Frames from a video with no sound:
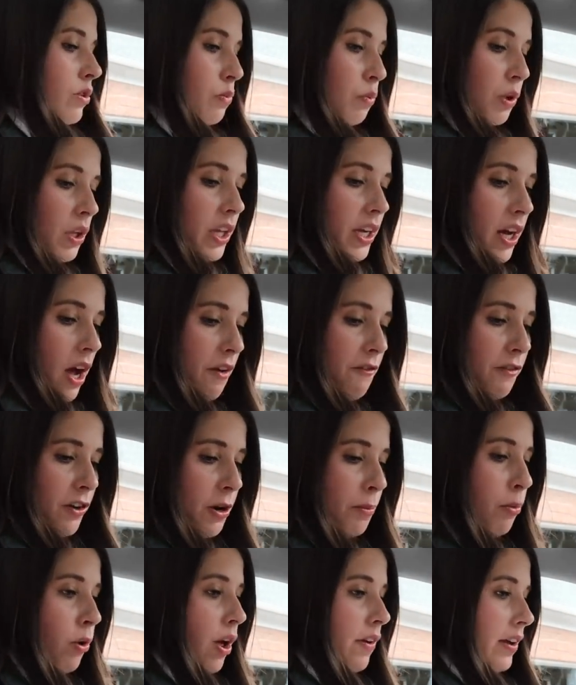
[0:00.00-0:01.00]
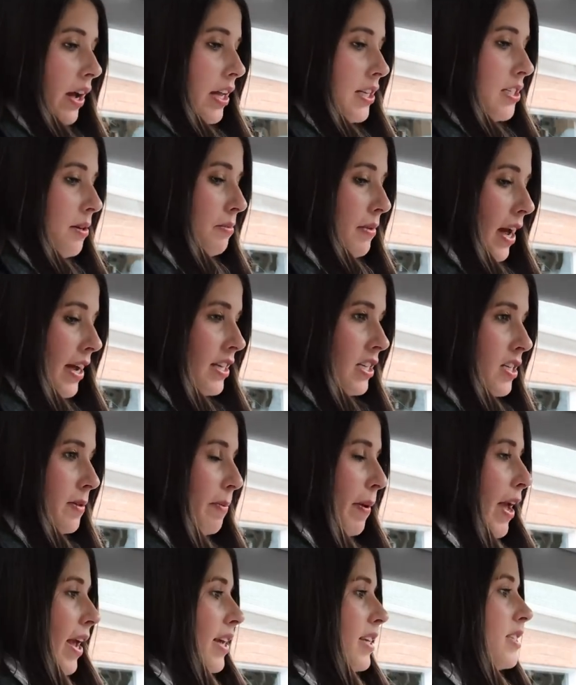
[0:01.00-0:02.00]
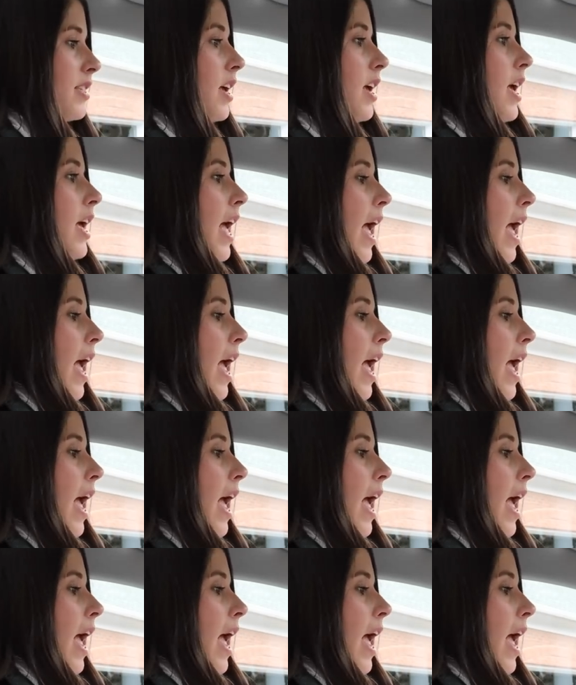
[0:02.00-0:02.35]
Really comfortable, I've got some nice space.